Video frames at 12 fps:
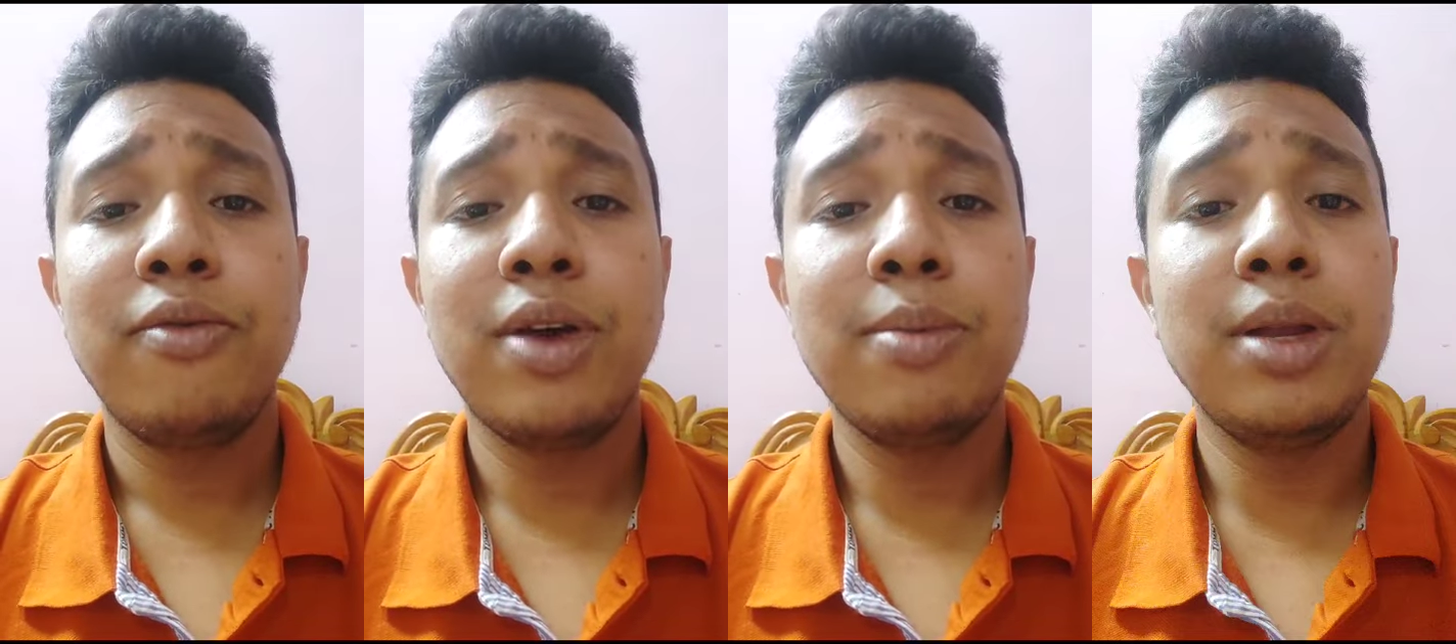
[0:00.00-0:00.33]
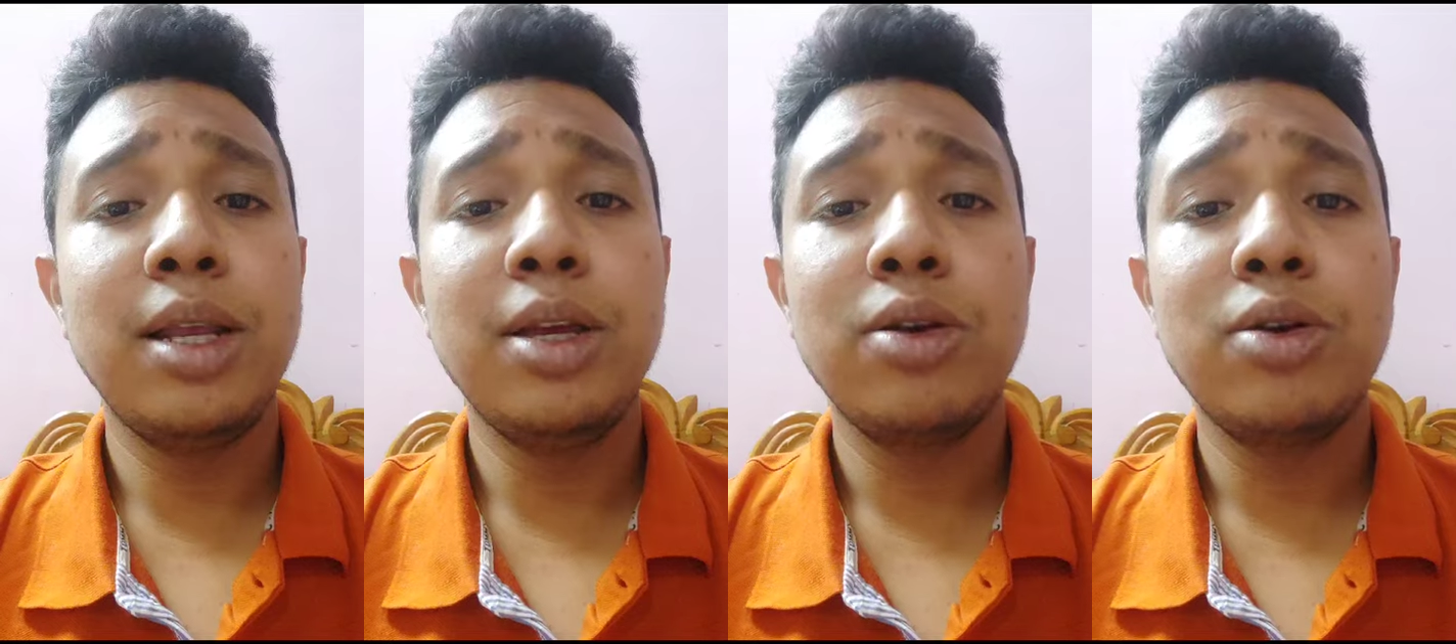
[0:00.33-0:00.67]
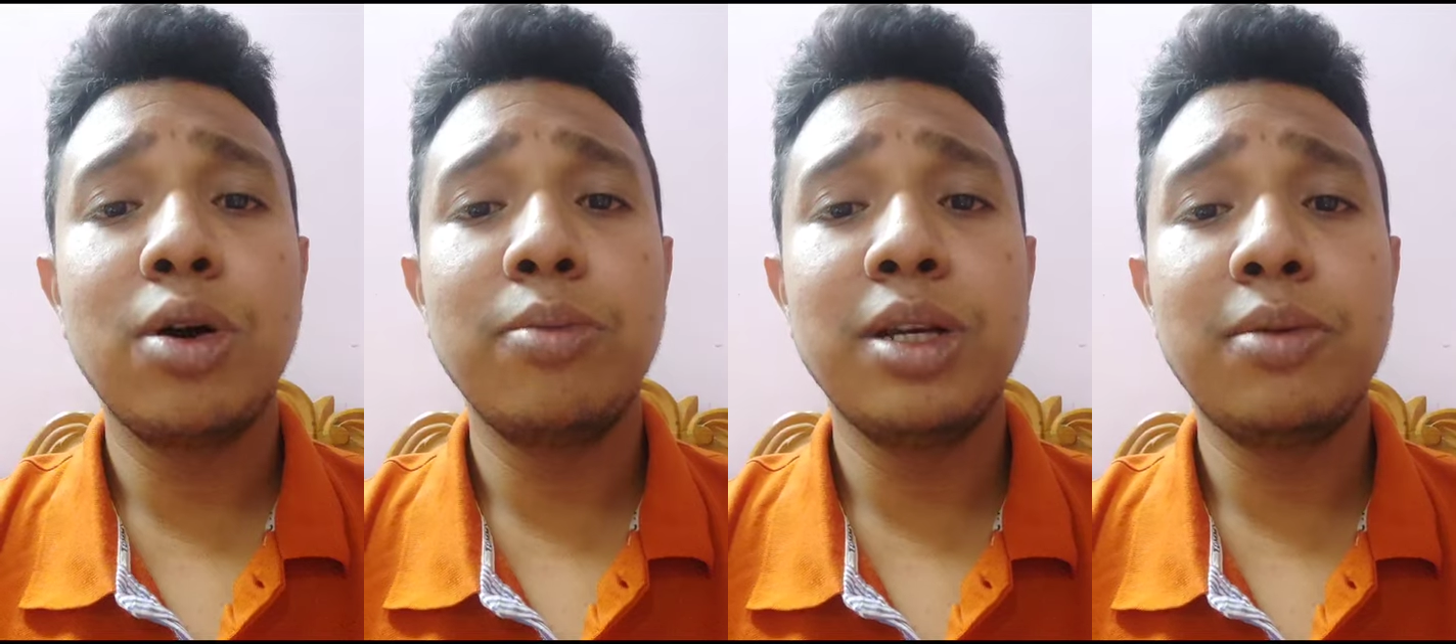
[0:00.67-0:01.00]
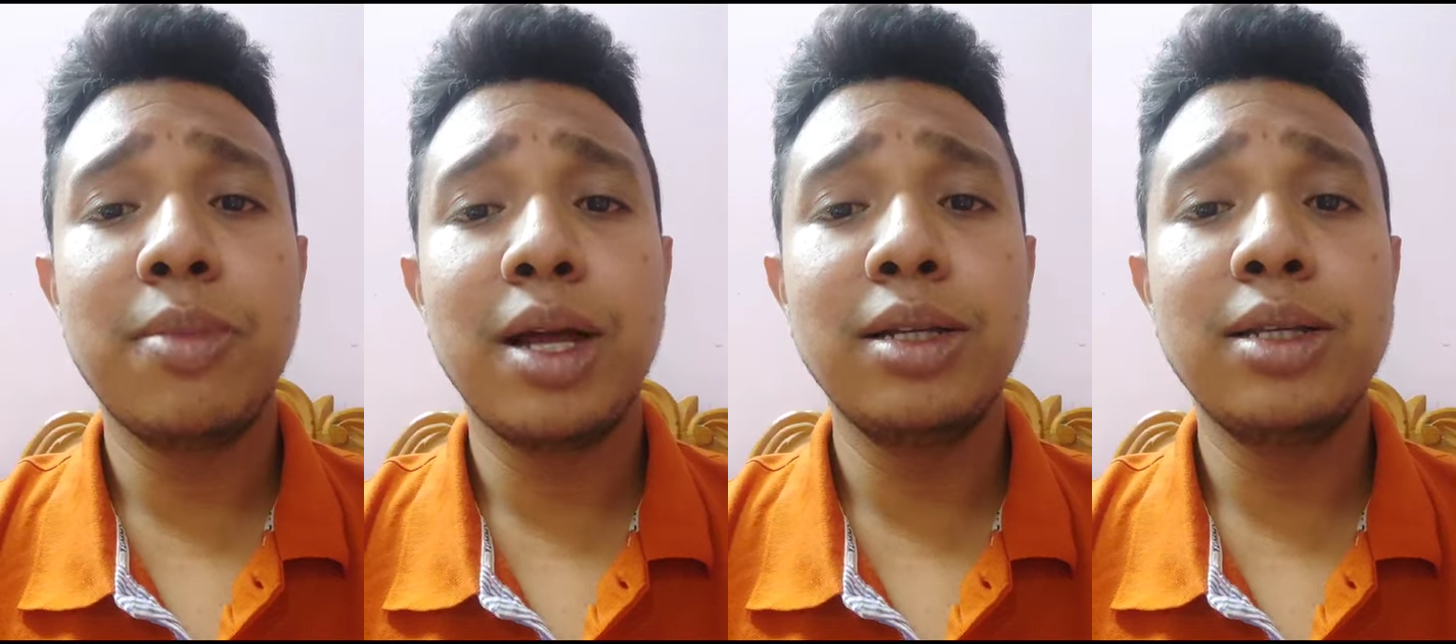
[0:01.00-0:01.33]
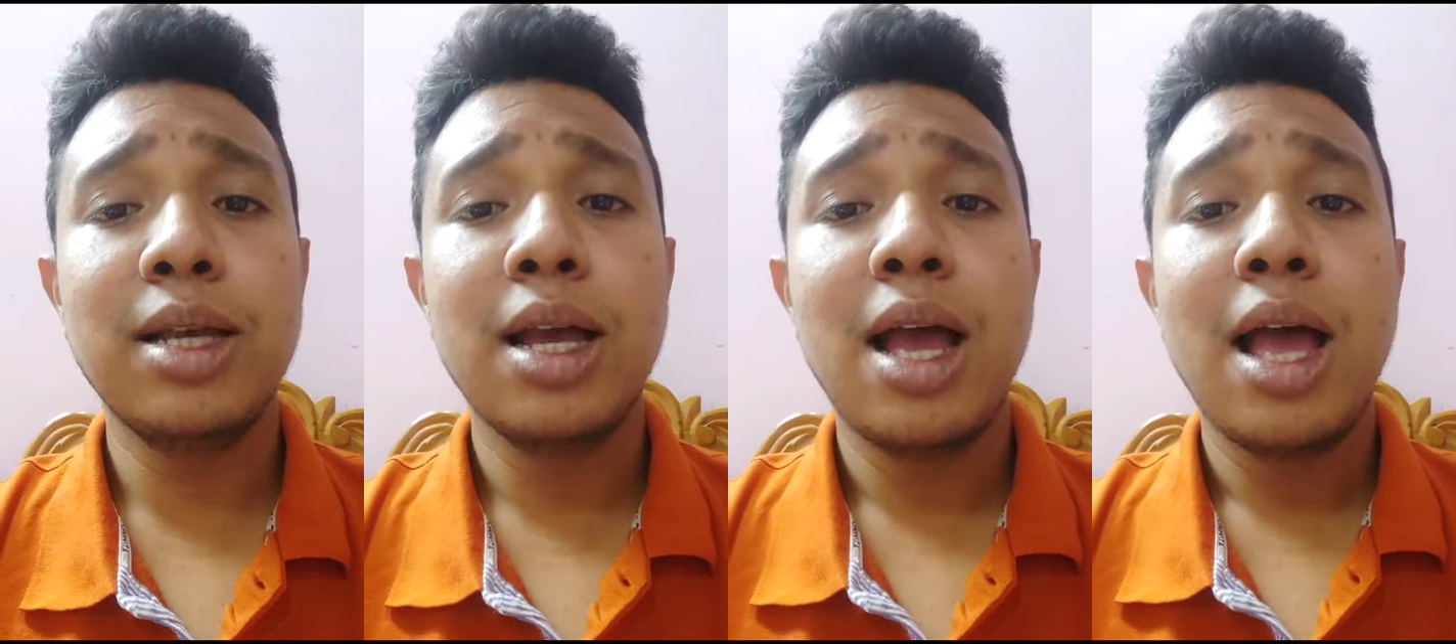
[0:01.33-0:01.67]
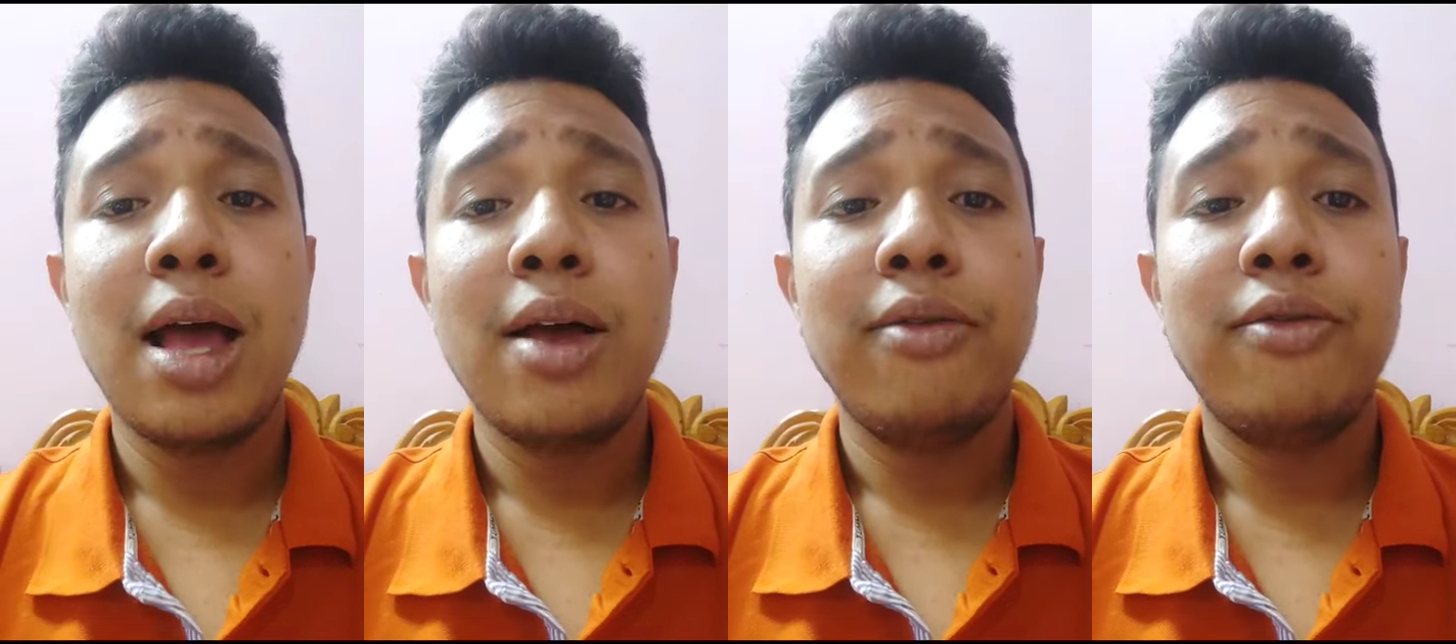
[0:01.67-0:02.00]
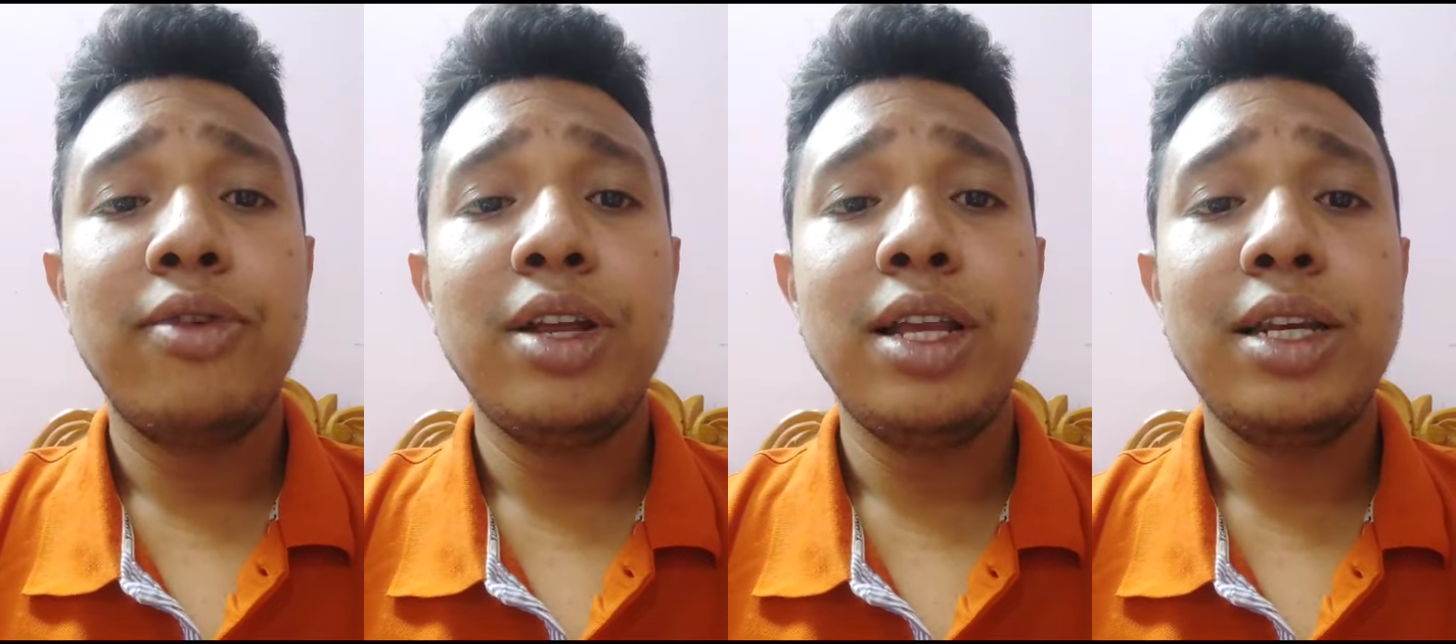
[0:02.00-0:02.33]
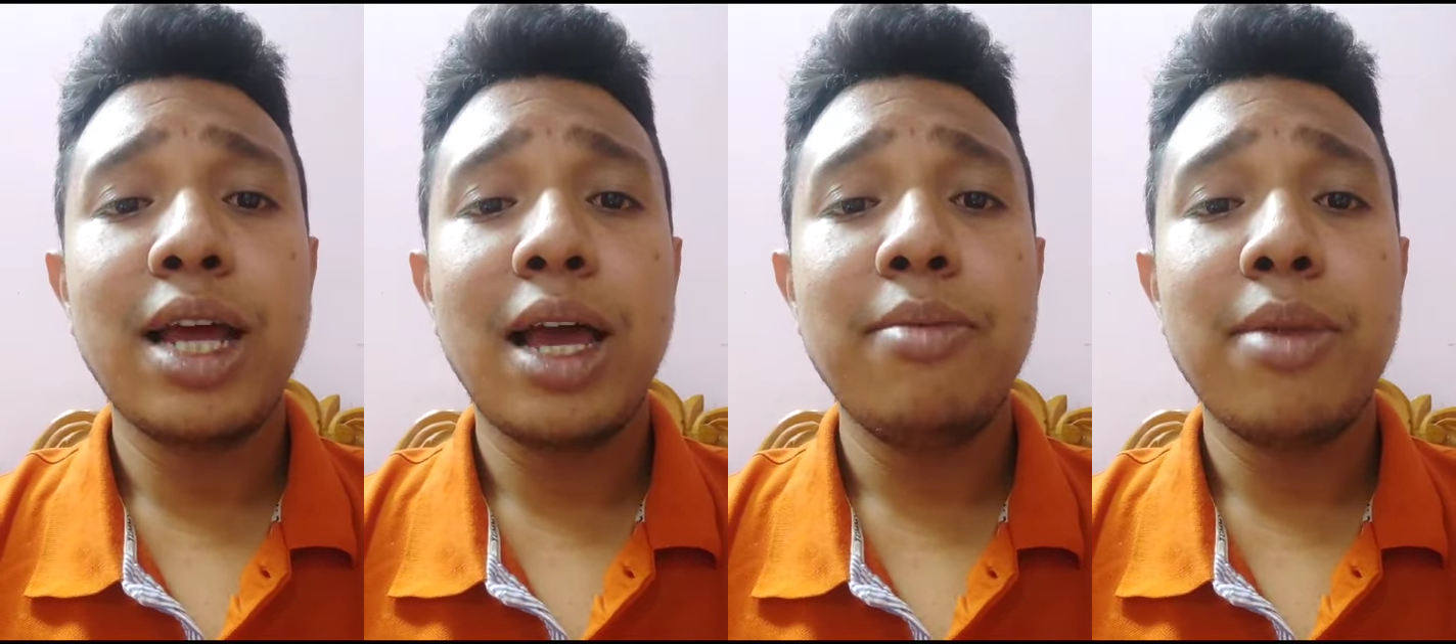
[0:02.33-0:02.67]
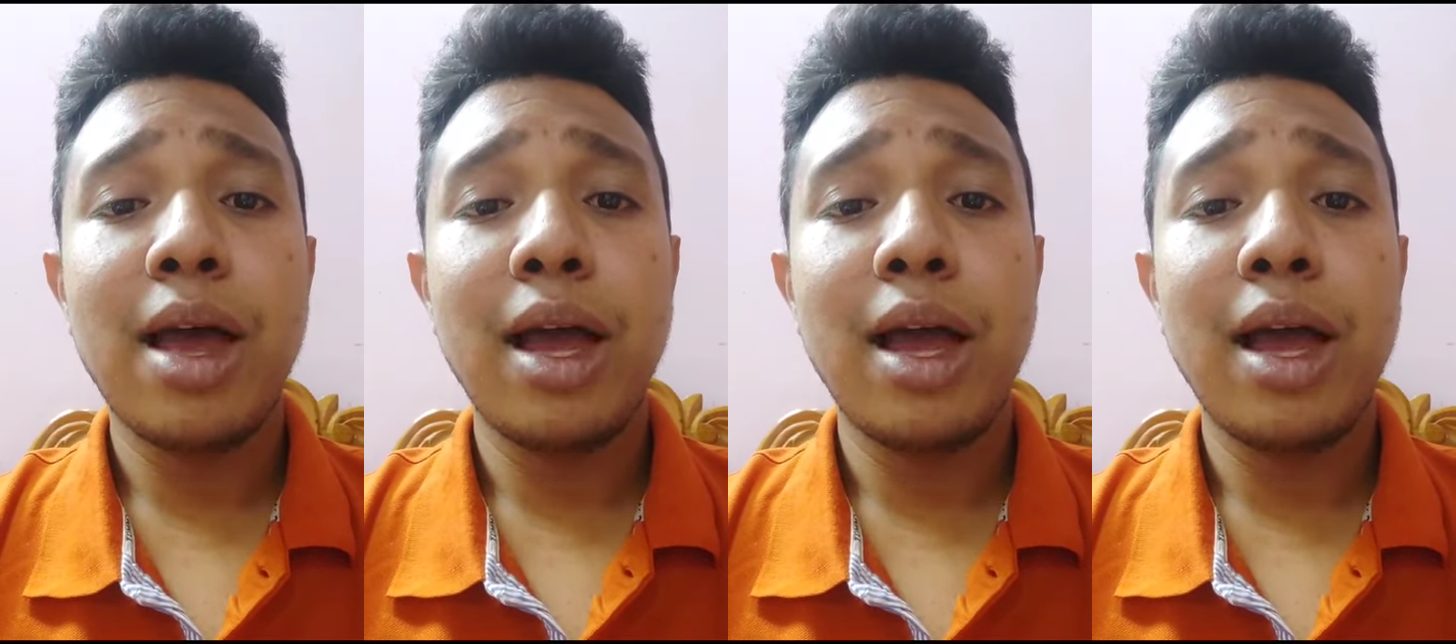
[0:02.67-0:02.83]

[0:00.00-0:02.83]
family commitments, free time,